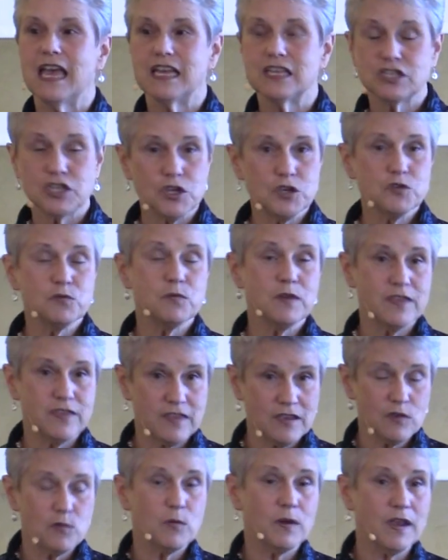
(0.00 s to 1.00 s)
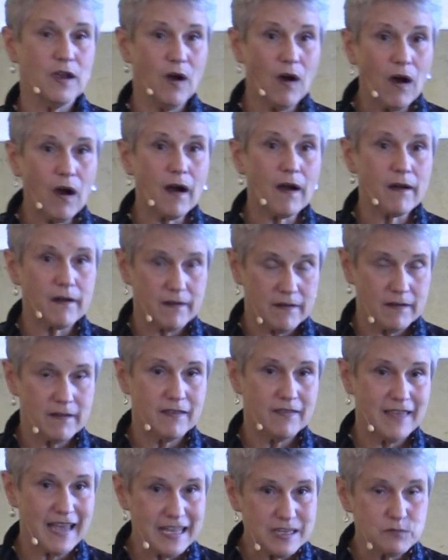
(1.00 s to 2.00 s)
is who we think we are.
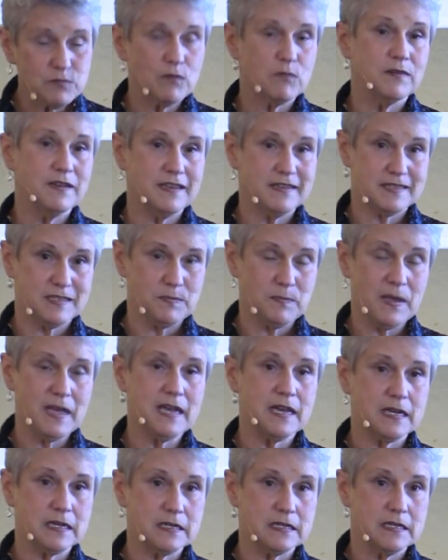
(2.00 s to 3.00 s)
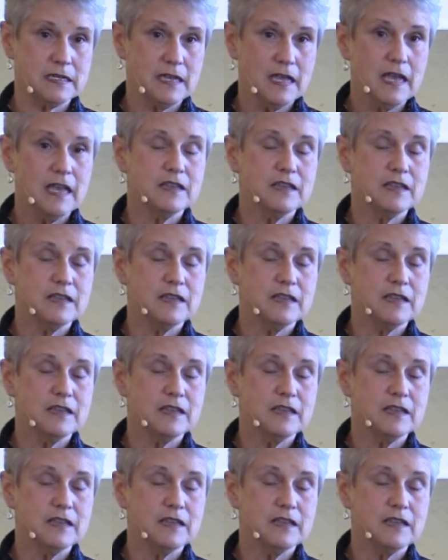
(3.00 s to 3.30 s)
That's what we expect.